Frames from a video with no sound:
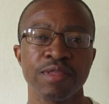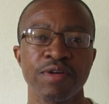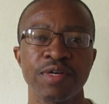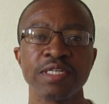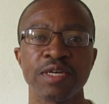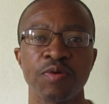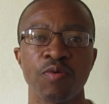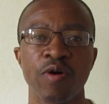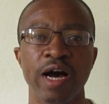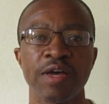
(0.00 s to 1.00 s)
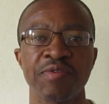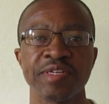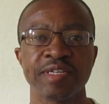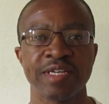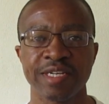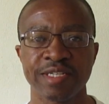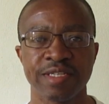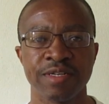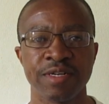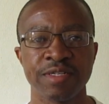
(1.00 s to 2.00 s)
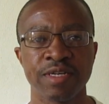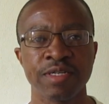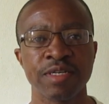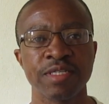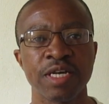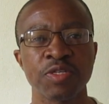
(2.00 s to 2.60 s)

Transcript: The reason why recessions